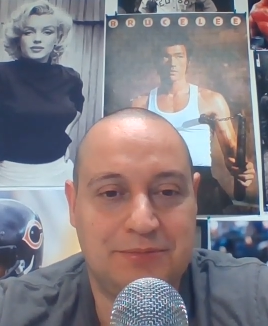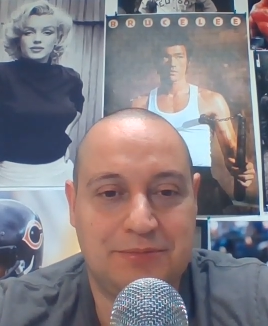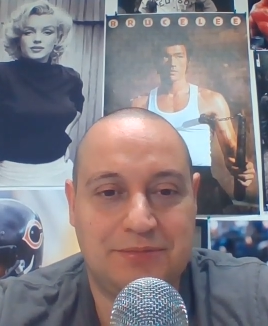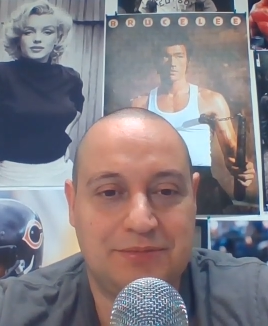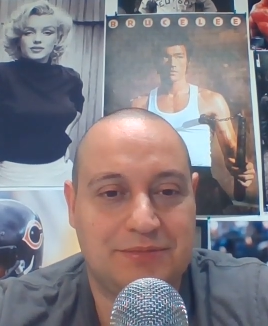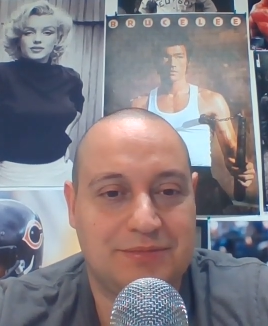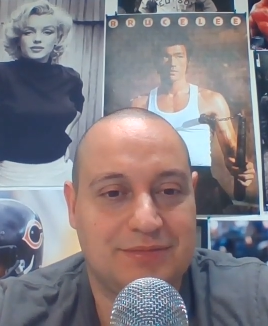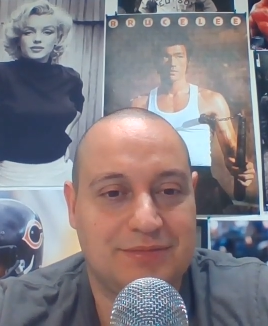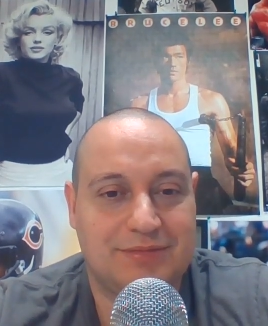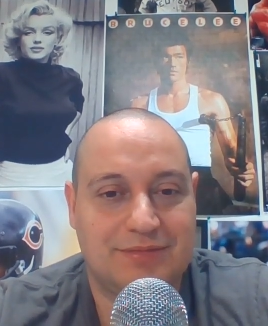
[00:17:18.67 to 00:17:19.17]

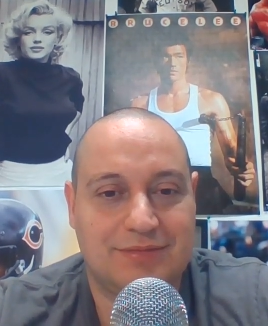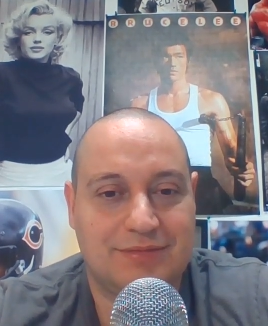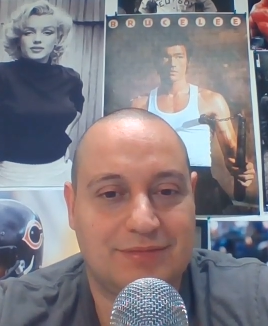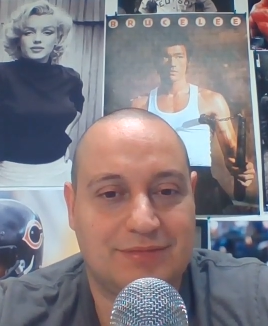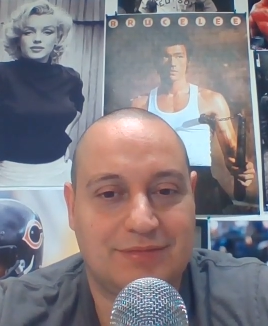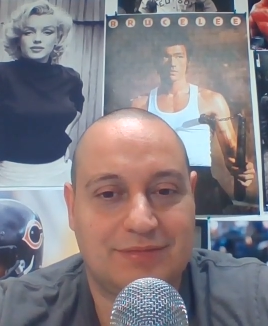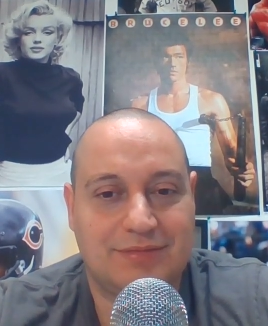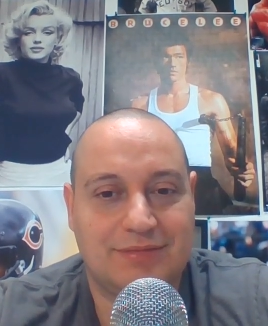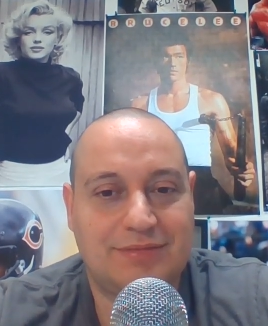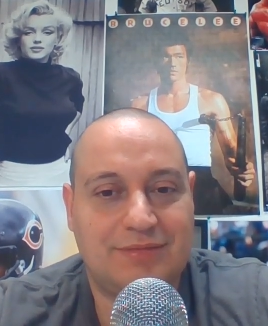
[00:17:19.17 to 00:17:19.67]

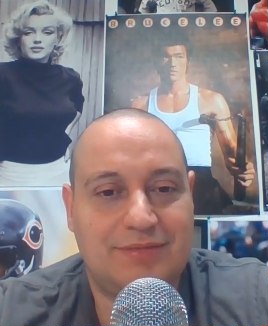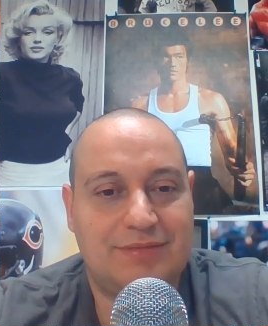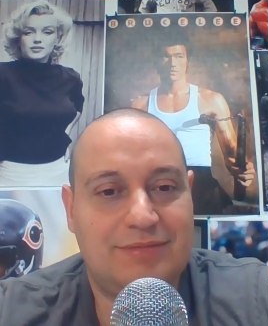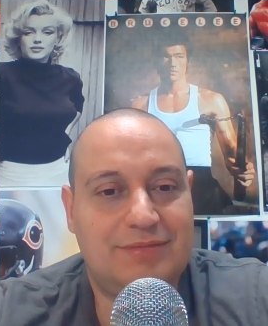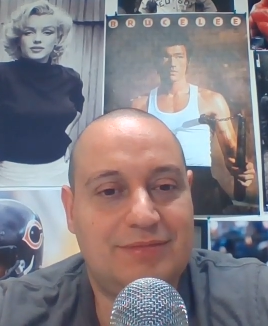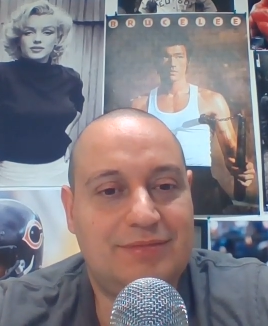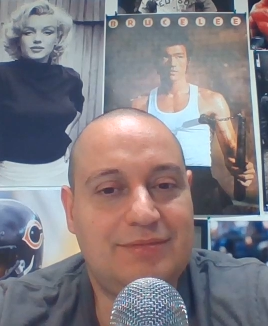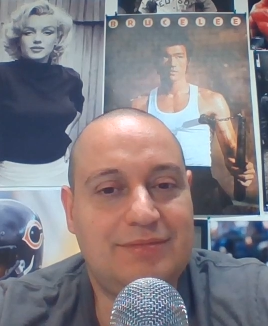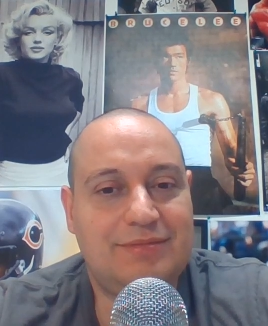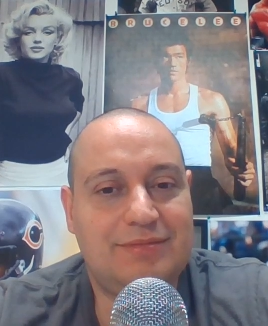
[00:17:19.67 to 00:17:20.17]

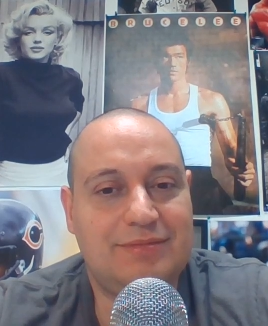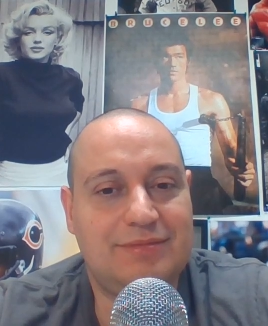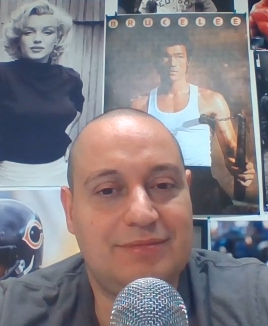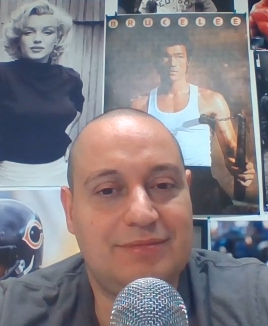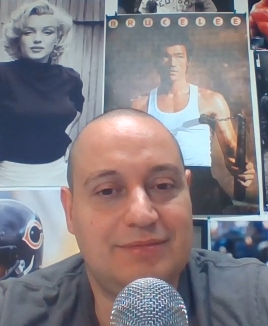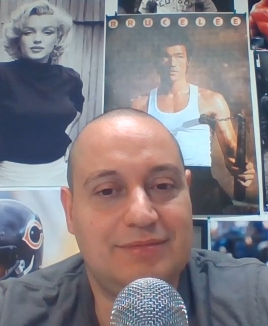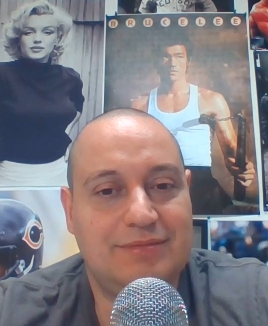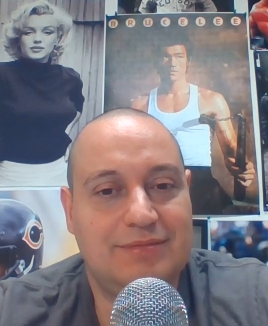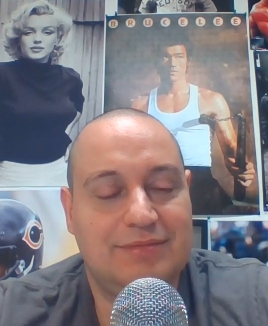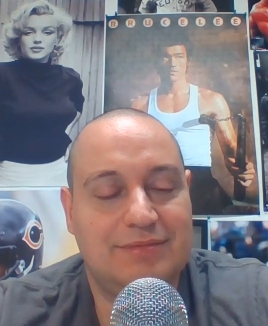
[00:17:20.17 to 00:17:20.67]

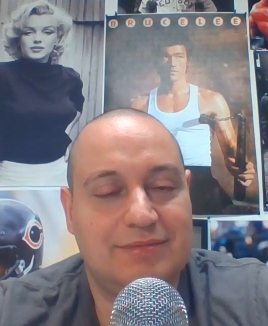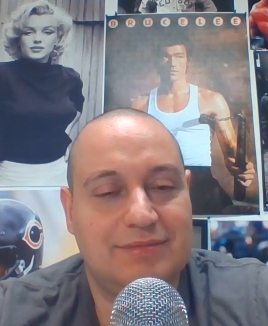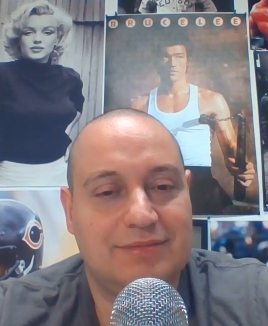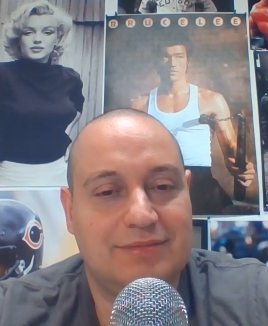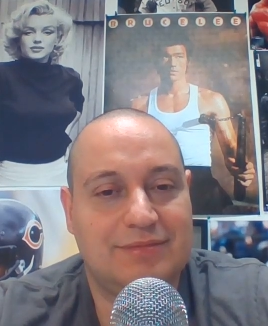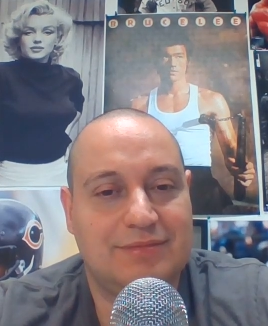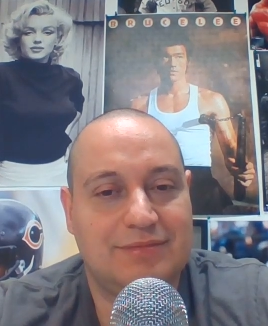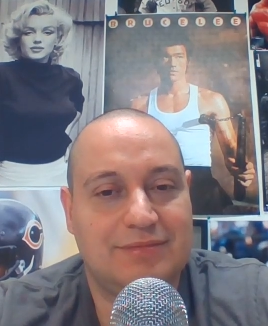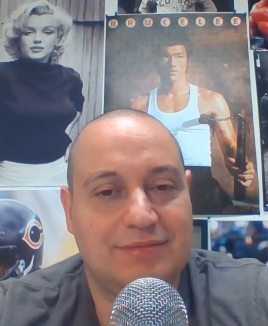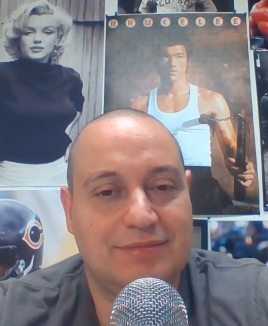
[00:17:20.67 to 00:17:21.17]

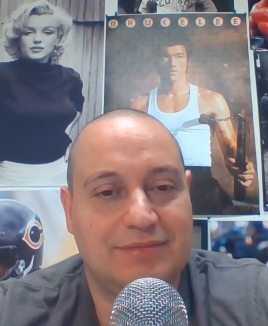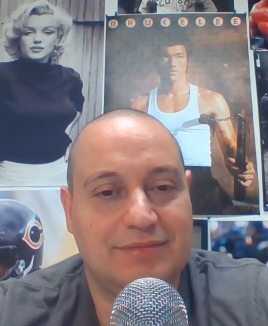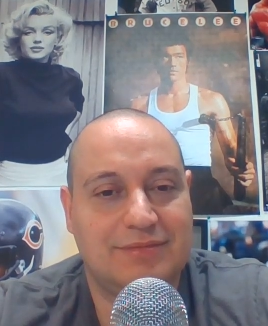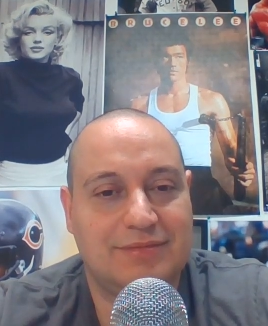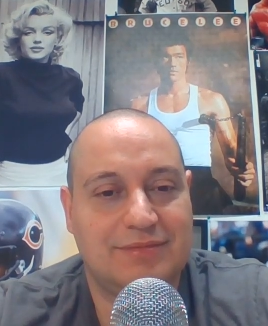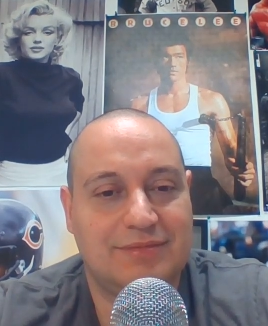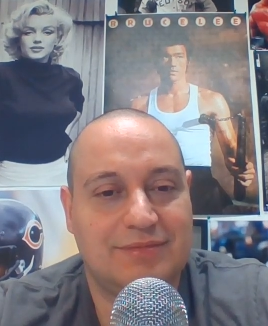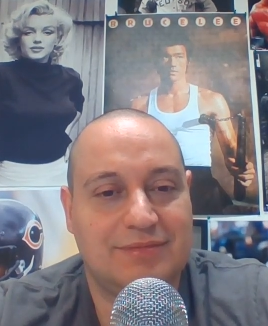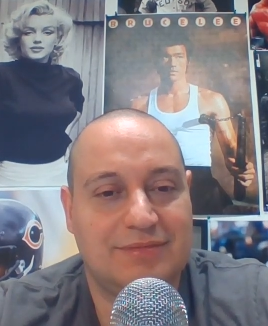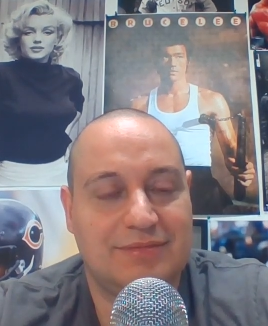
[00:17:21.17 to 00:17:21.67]

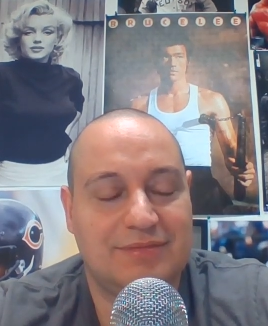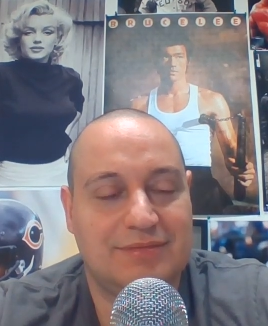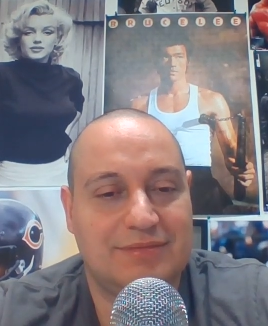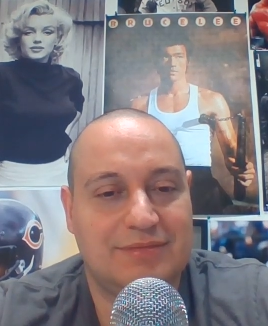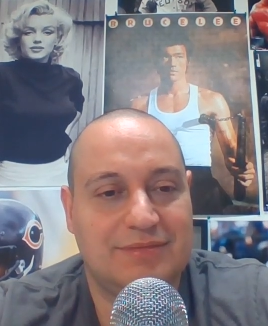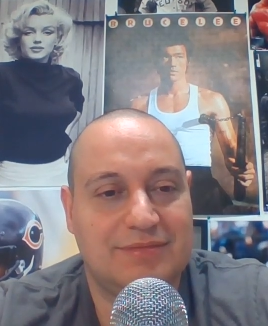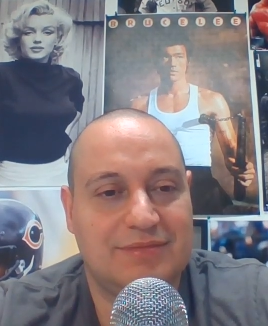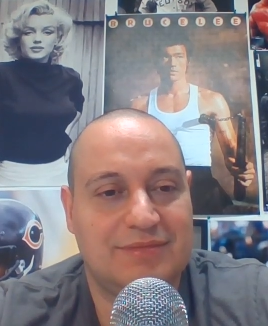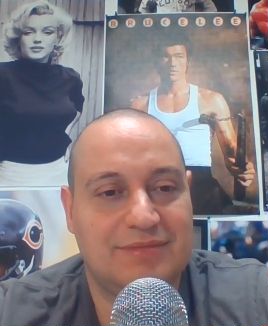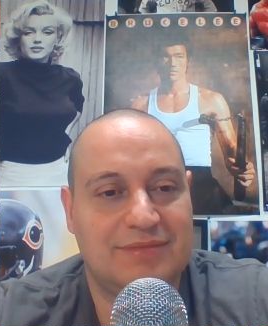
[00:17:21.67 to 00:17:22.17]

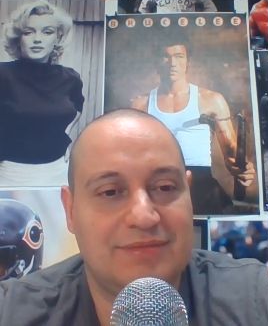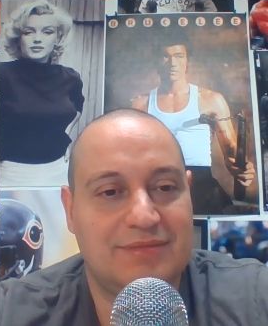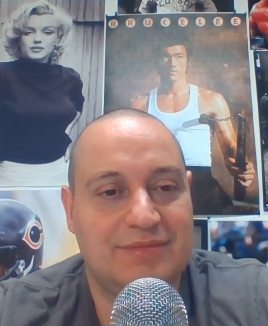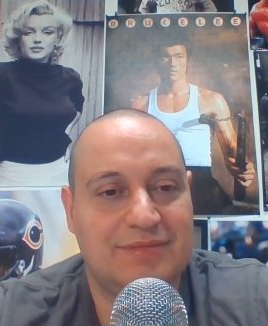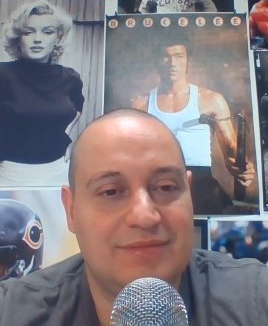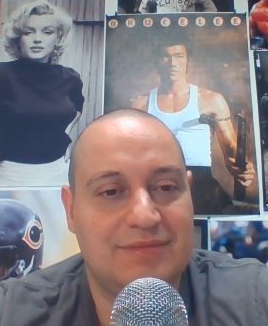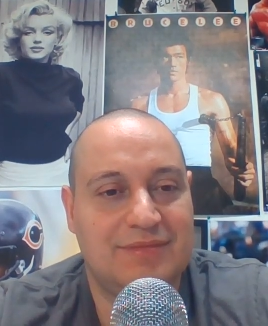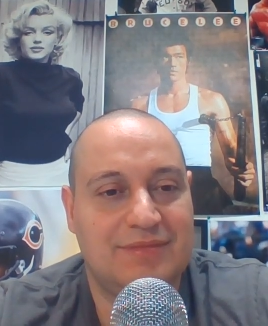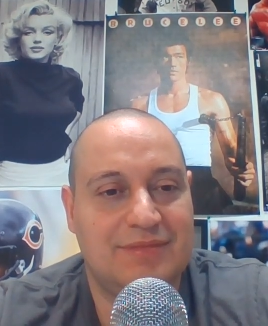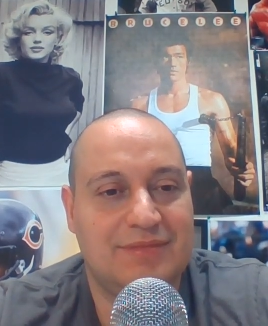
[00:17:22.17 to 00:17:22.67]

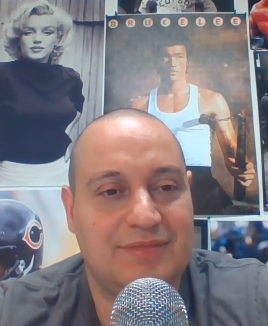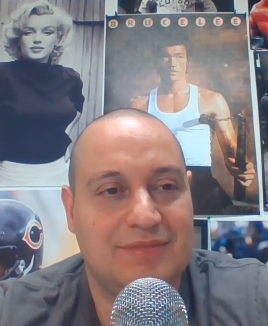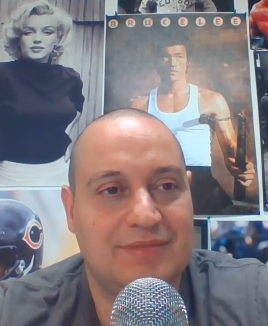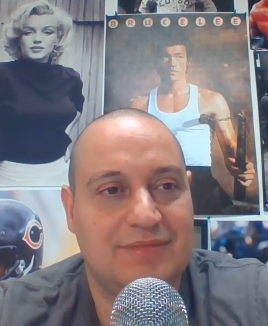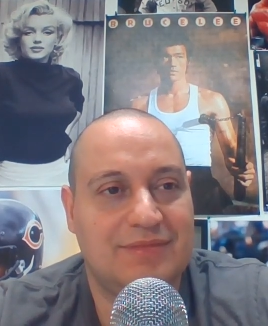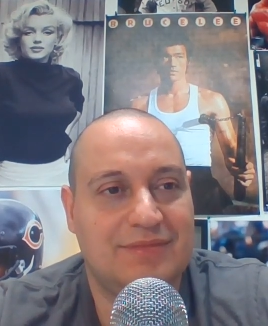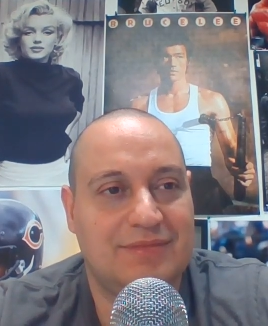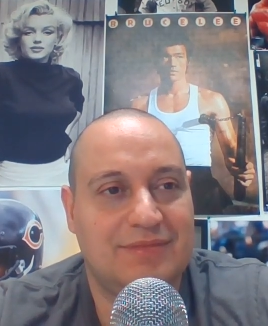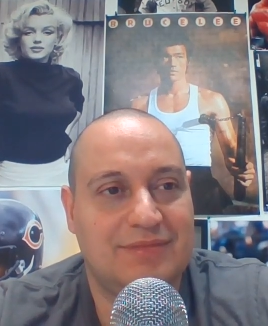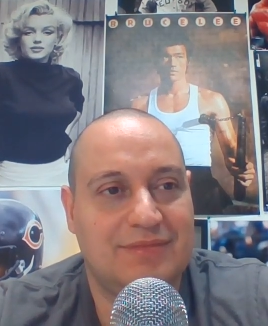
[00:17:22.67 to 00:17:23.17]

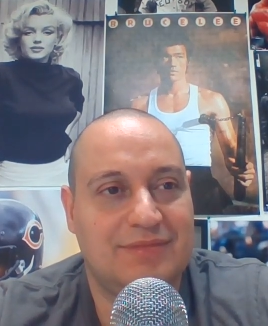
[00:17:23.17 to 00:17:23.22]
(no one is talking)